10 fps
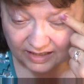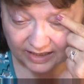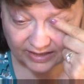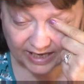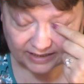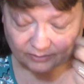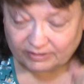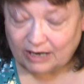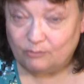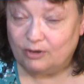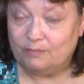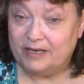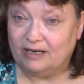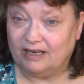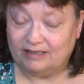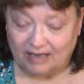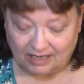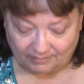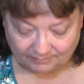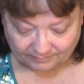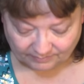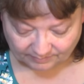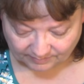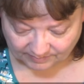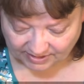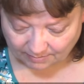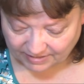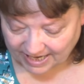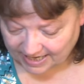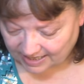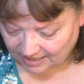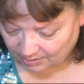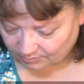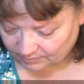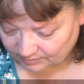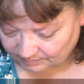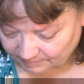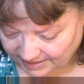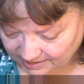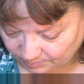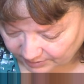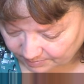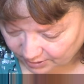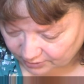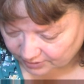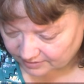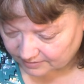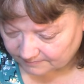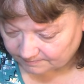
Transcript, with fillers: And that, that will be um, someday a makeup repurchase.